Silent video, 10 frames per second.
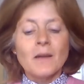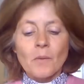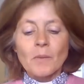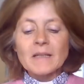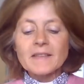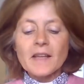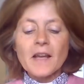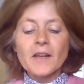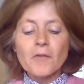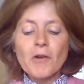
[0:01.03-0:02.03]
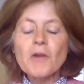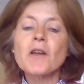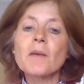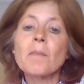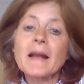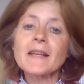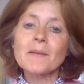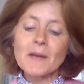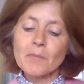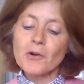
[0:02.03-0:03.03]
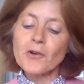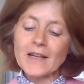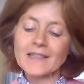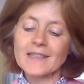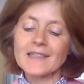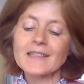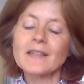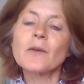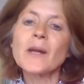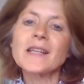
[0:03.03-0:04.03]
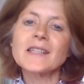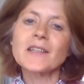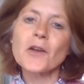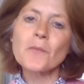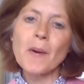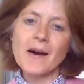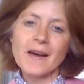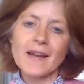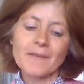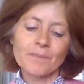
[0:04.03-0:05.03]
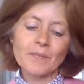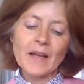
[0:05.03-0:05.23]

Well, as the corona pandemic progresses and the weeks go by,